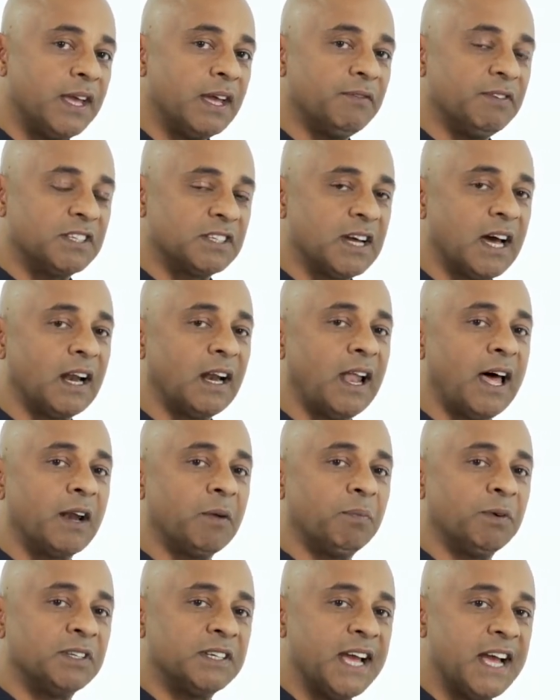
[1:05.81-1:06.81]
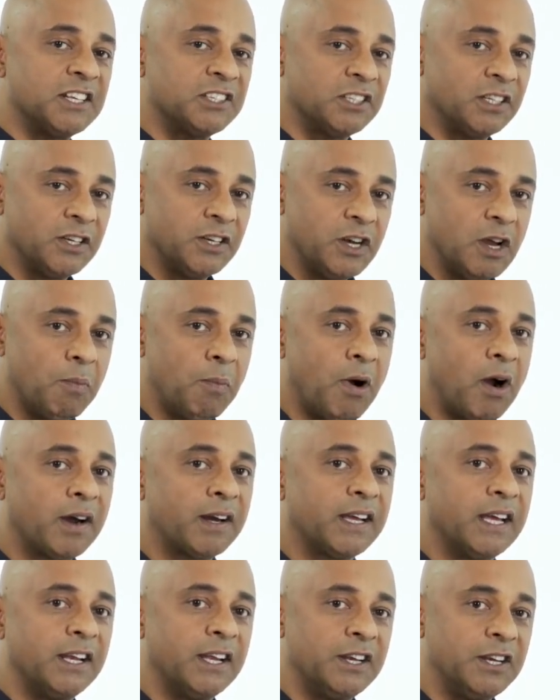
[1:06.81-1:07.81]
if it's got a lot of potential in your
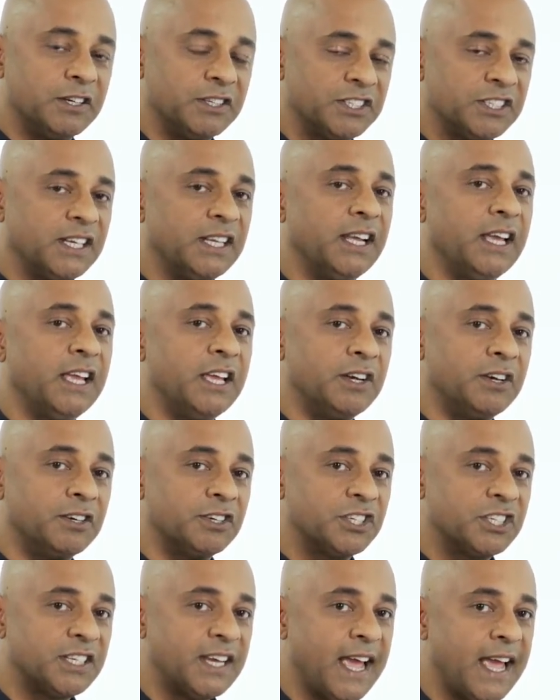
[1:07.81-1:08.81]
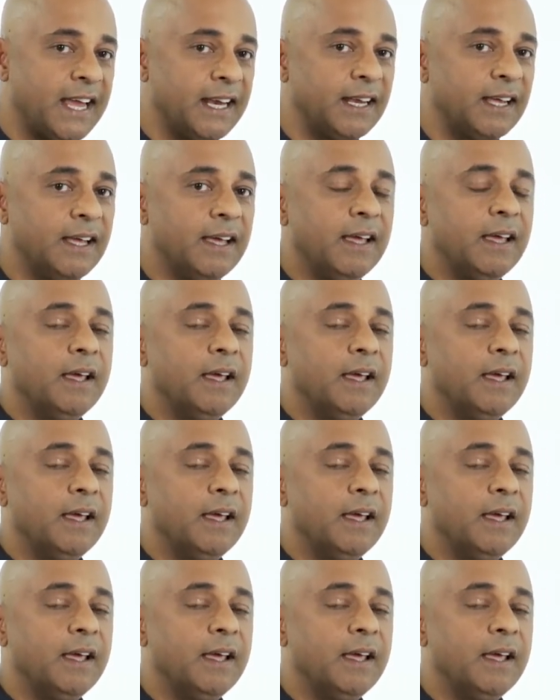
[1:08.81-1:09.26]
market, in your city, in your state,